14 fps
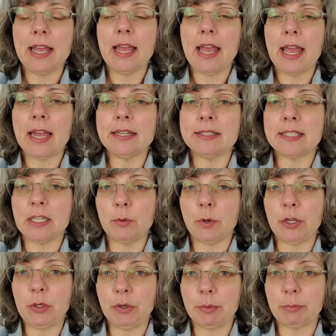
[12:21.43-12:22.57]
and see where you
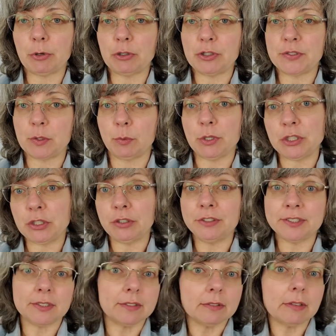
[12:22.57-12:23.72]
can purchase originals,
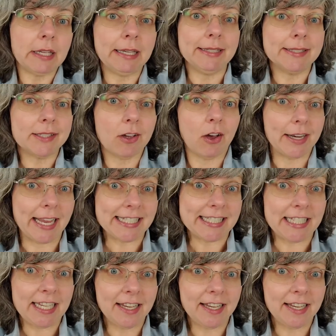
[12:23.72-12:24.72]
hint on Etsy,